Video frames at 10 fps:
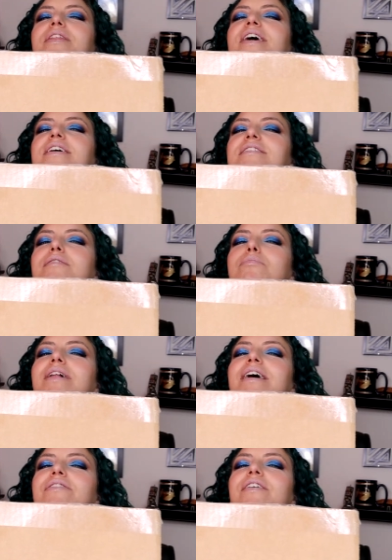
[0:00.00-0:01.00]
things on
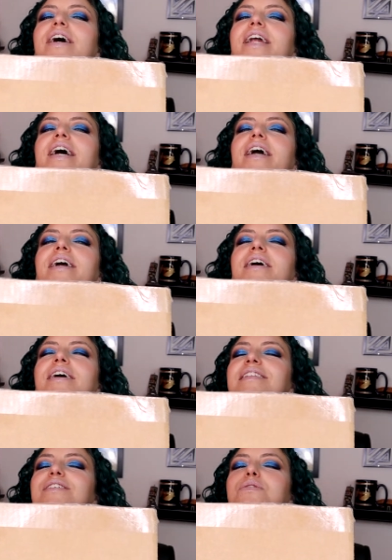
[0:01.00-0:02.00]
Black Friday.
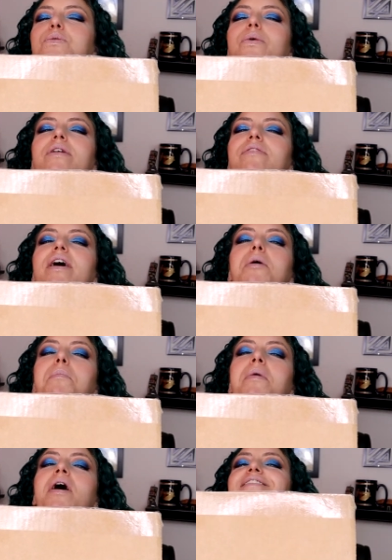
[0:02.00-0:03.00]
This was one of them.